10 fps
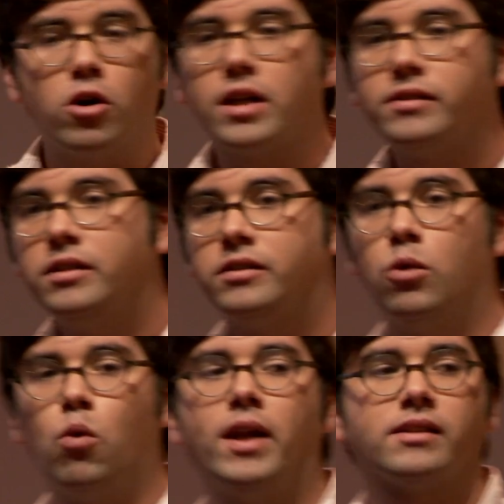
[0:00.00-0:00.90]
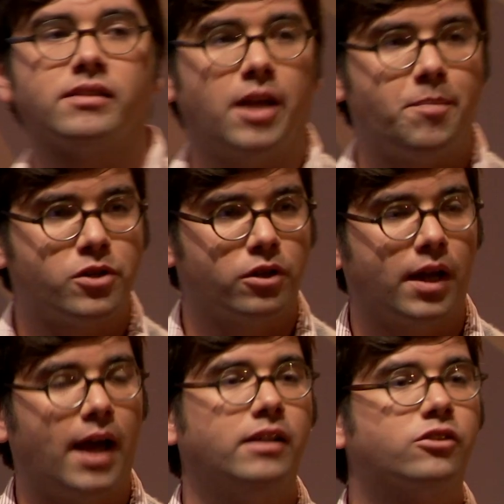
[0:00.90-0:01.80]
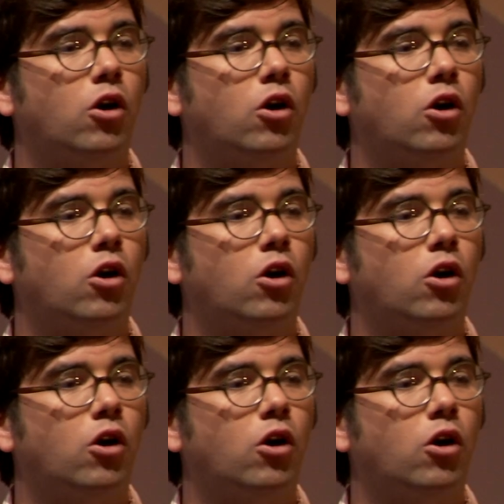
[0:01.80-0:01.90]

Democracy is the one exception,